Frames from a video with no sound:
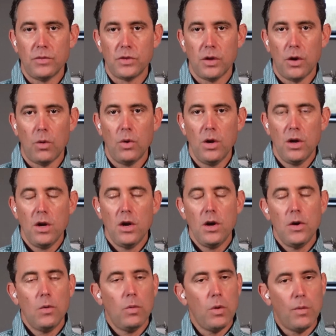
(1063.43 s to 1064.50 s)
So
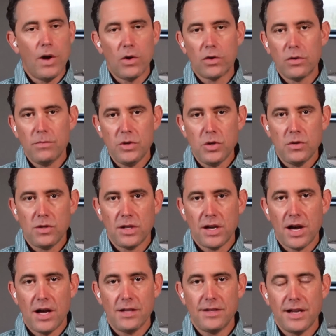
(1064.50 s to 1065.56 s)
we welcome you to
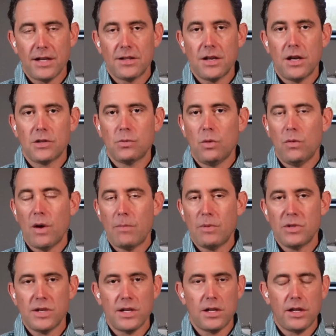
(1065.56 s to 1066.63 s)
contact us. We
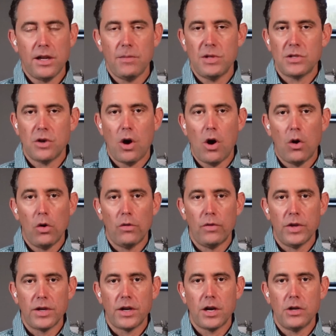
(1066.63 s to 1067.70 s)
represent claimants all over
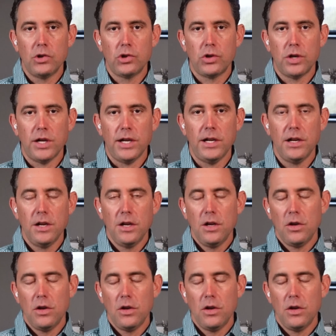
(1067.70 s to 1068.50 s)
the country.